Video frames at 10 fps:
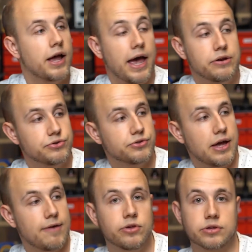And also,
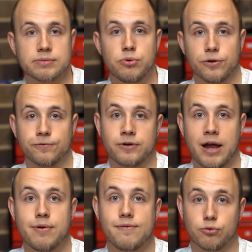having a smaller
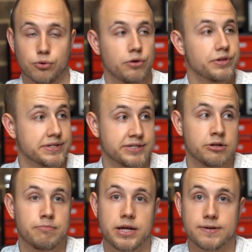frame overall that's
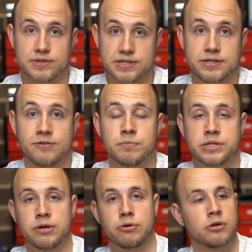still made of a stiff
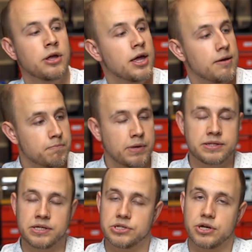material means
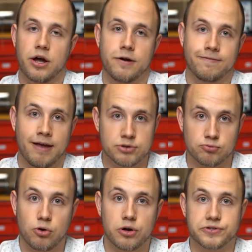the entire frame is
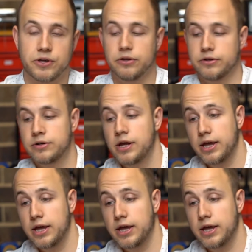rock solid.